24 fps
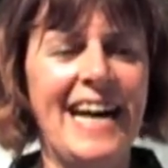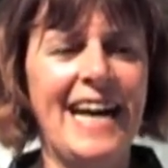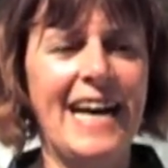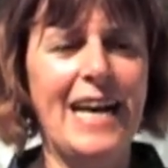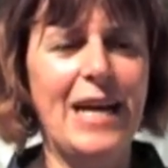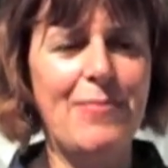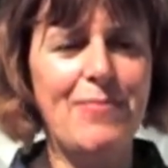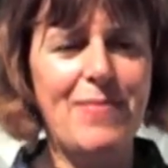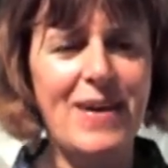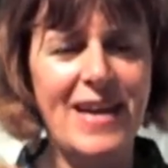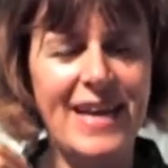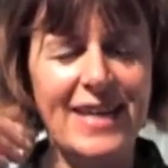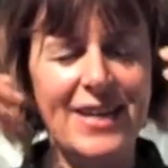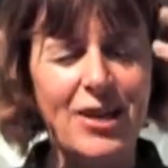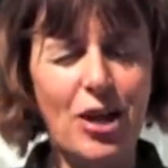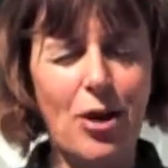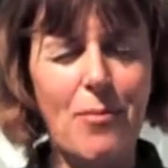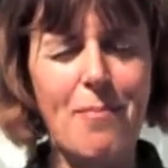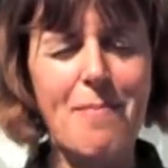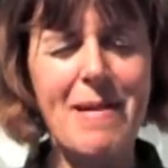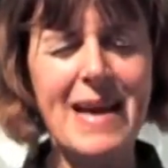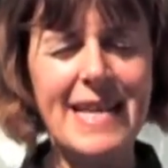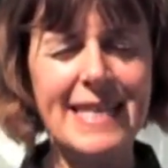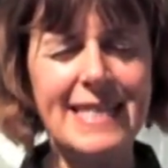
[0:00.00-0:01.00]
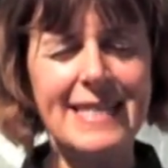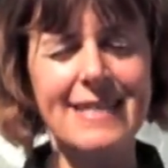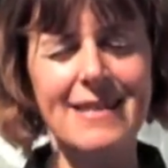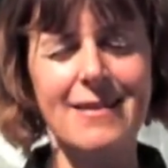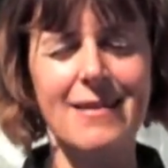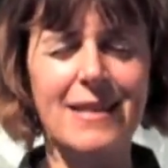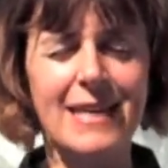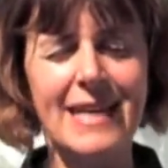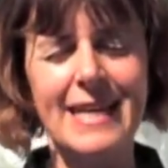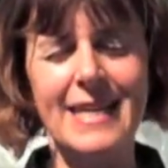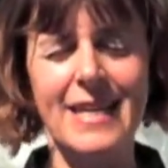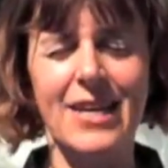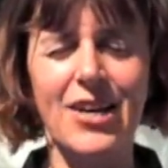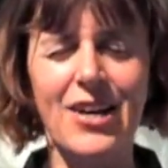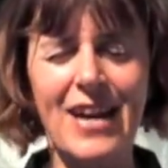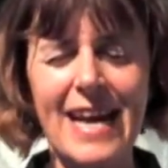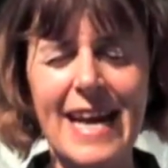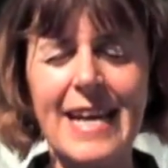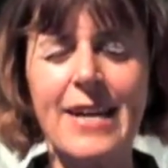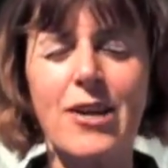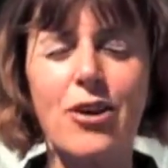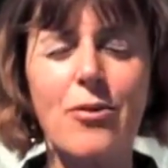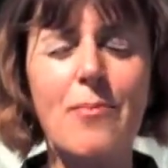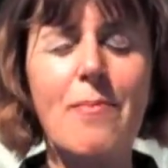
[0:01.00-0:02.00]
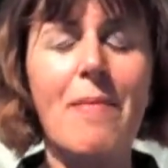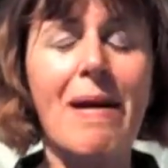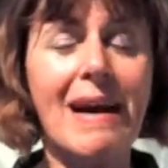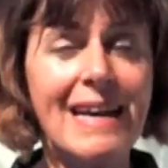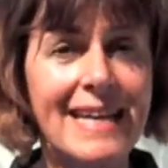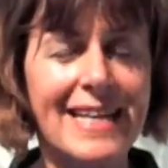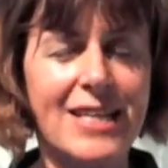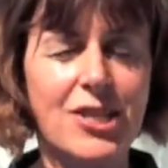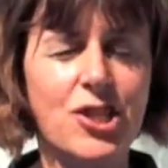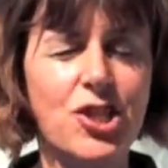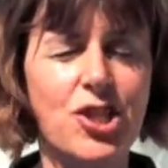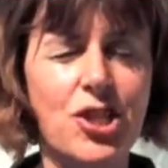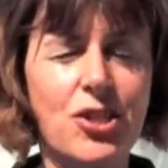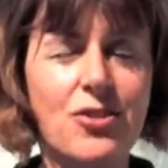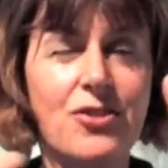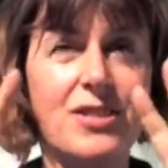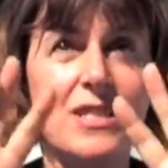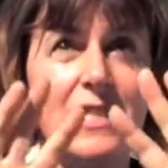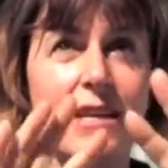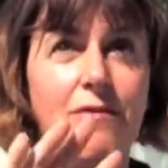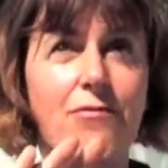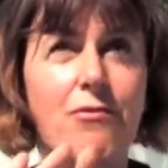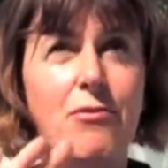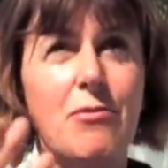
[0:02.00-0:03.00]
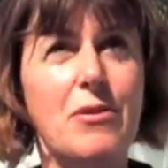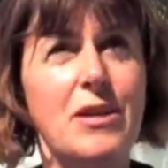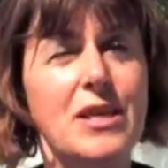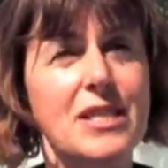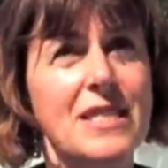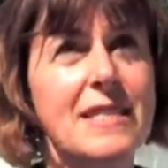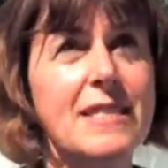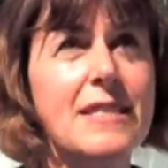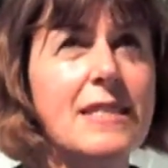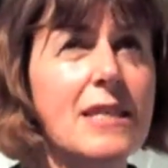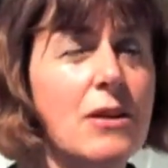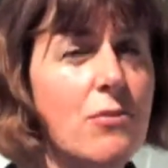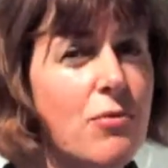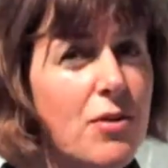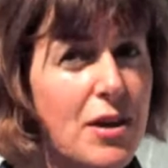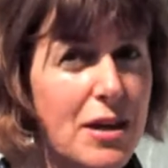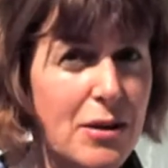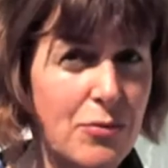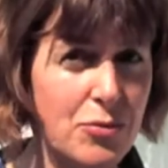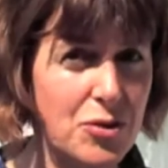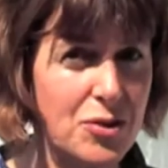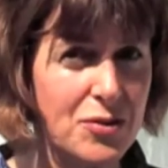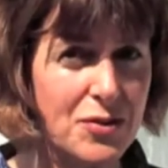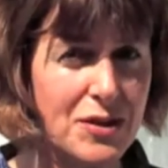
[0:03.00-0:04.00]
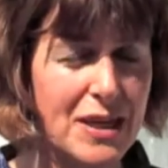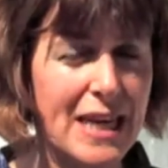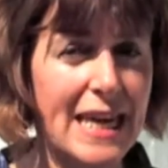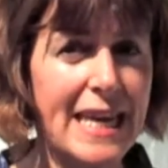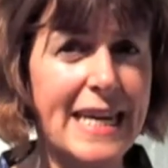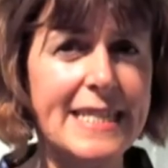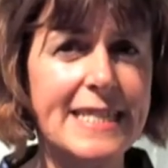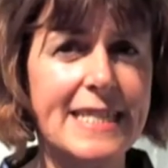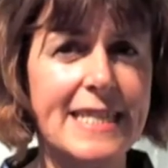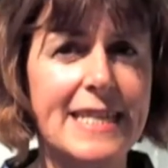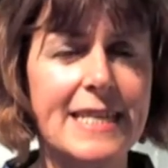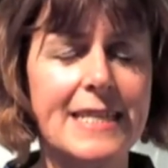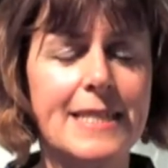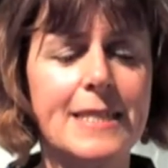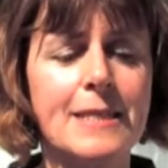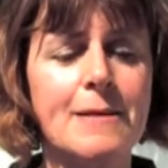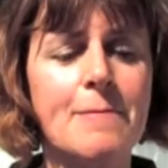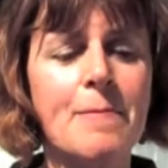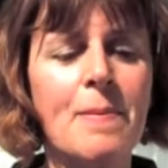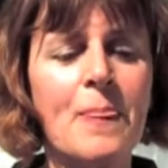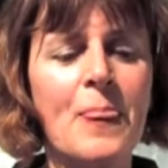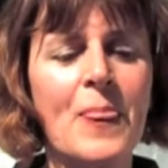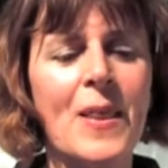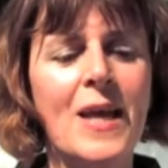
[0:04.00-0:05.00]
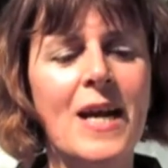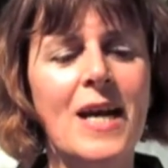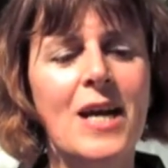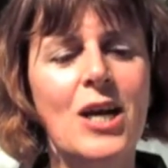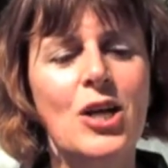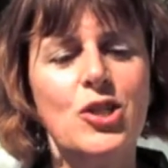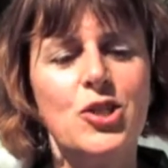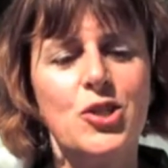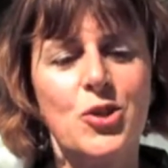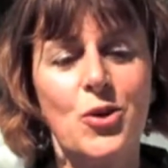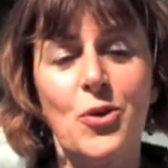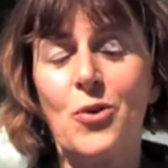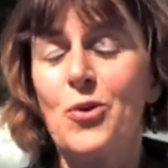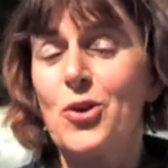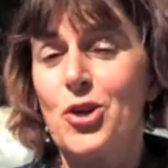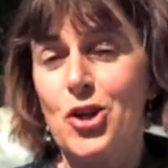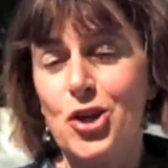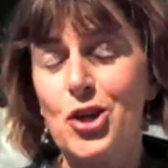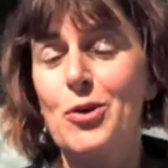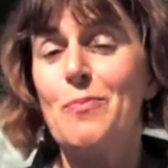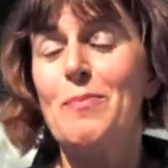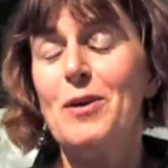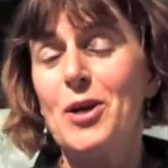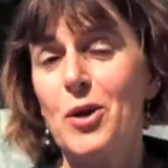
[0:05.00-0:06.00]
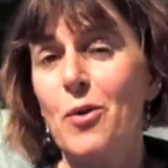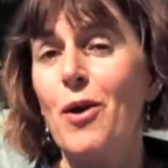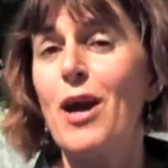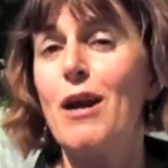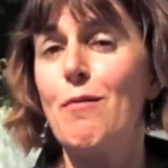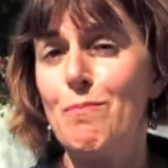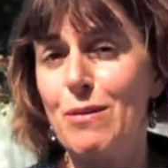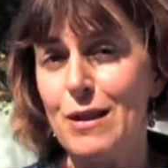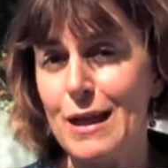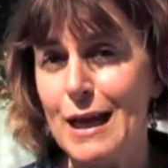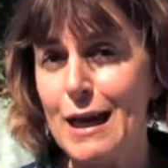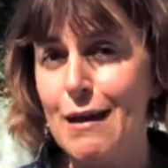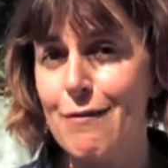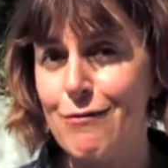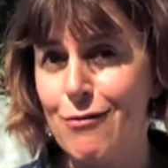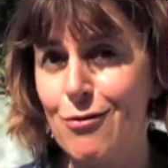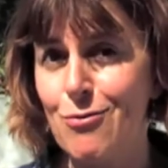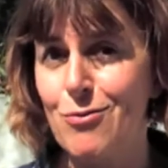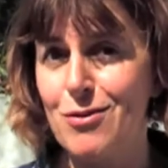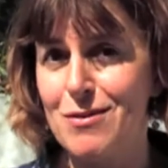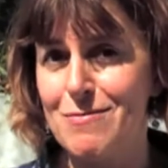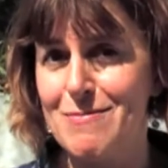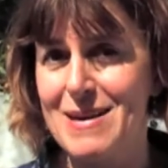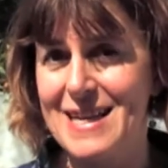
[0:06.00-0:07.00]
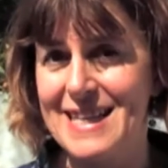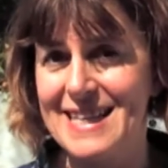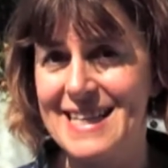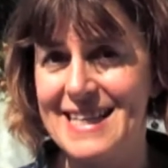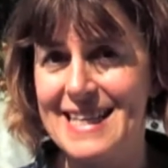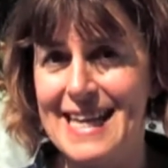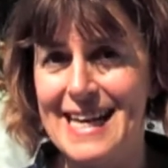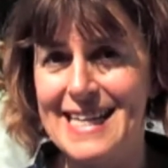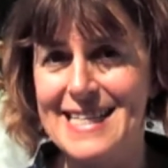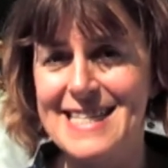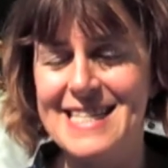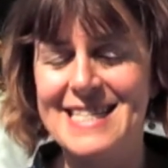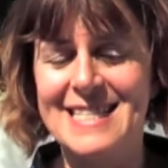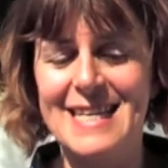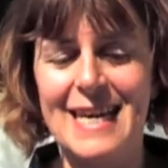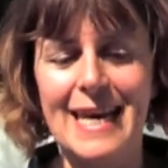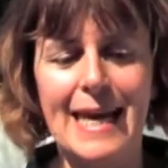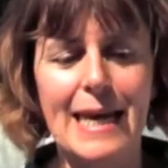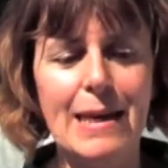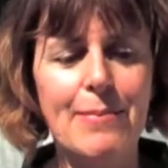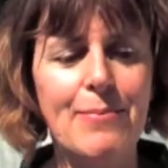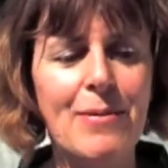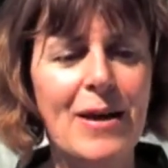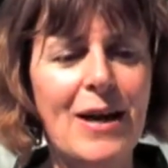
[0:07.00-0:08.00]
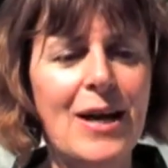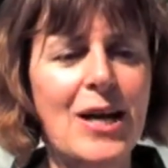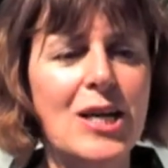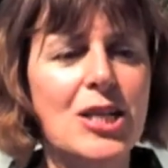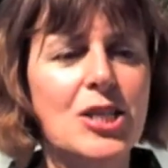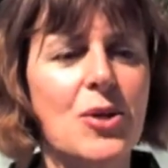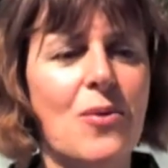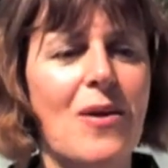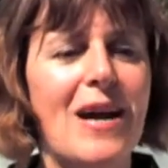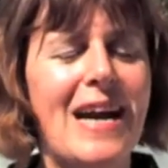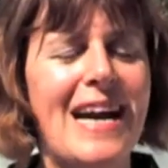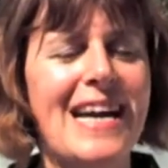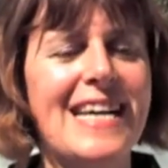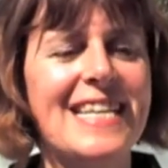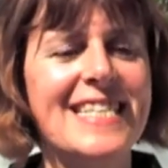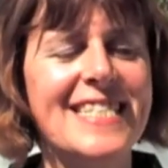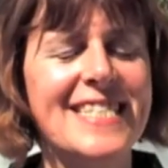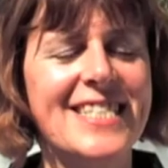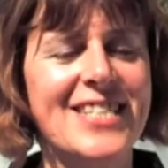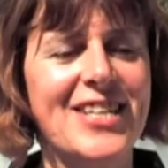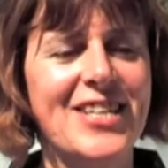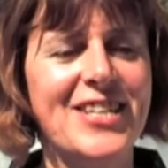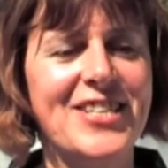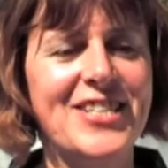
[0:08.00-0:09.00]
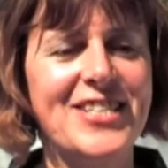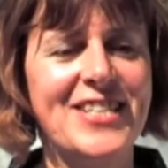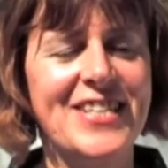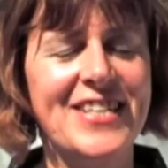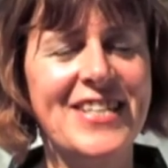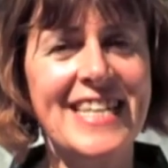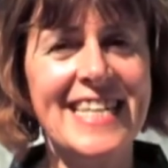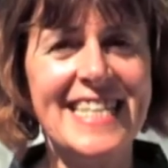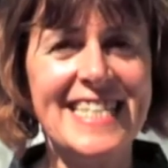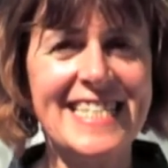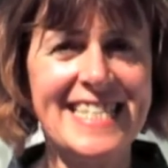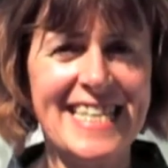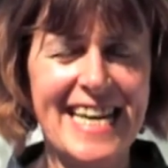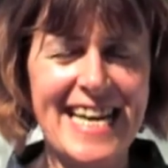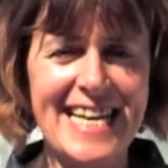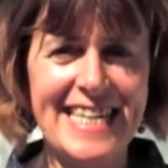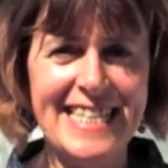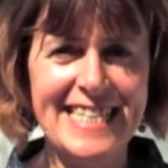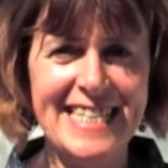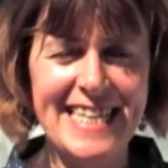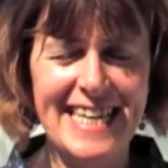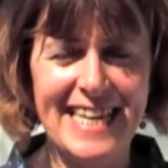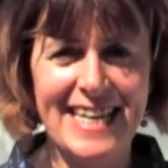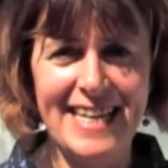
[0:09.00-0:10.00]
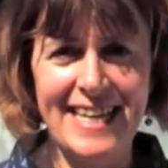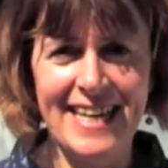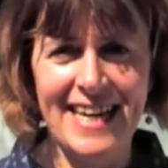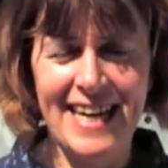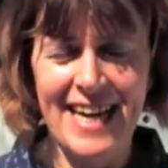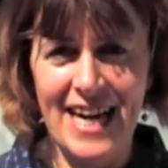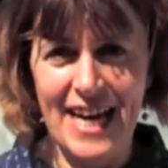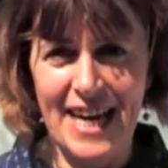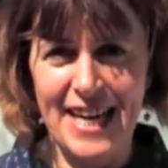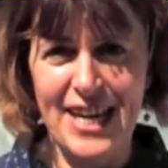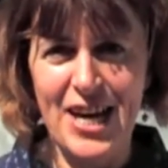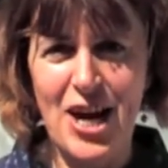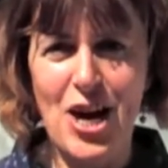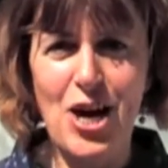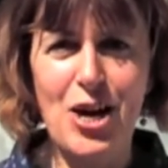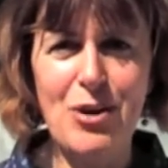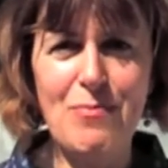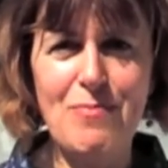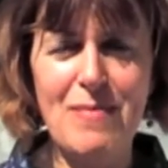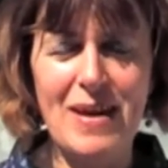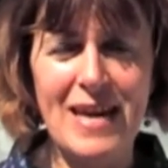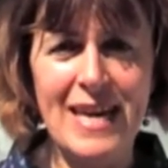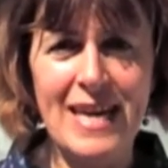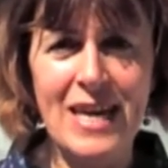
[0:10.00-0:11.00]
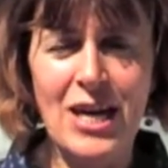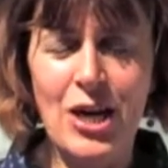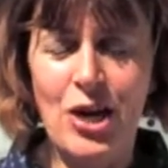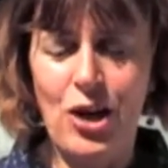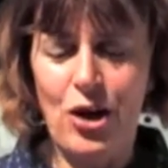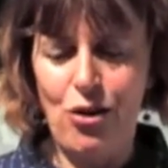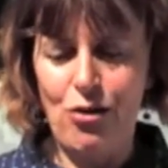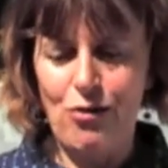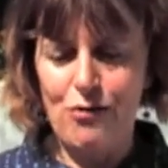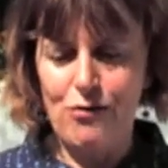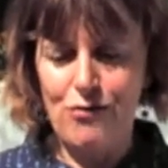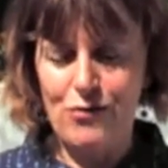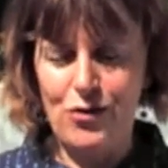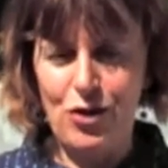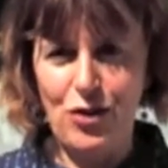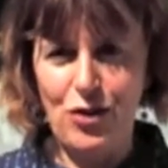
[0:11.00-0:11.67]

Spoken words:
In her inner mind, she looked everywhere to see where it was located. So you could be quite playful with mental landscape. So I asked her to send in an army of